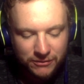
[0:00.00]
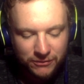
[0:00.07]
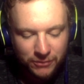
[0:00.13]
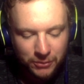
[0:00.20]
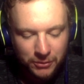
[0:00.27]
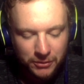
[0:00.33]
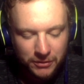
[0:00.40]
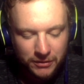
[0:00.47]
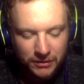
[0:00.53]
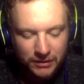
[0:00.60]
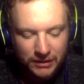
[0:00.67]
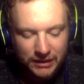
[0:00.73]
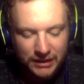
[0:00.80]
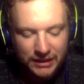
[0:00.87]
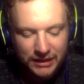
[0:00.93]
for
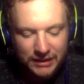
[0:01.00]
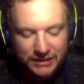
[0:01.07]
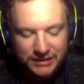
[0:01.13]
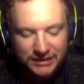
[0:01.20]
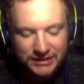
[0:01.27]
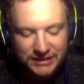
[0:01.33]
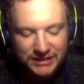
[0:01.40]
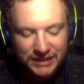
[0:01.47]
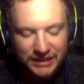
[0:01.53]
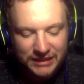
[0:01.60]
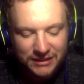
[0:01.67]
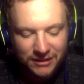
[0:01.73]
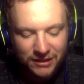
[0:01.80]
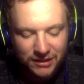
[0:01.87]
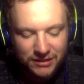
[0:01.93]
uh, sixty-nine
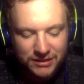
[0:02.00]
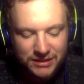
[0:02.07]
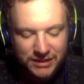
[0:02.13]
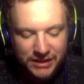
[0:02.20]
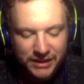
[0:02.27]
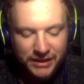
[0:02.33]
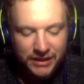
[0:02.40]
yards,